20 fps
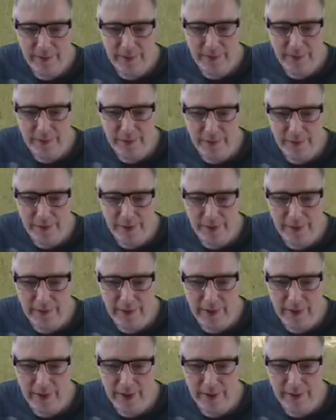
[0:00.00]
What I'm
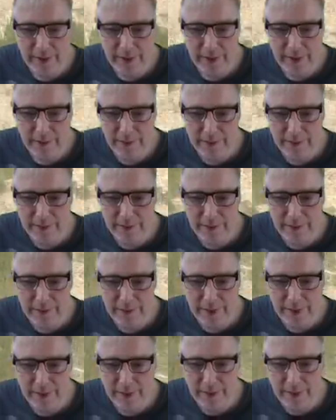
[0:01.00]
doing is in a
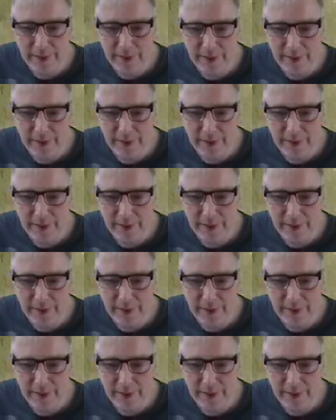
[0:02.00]
turreted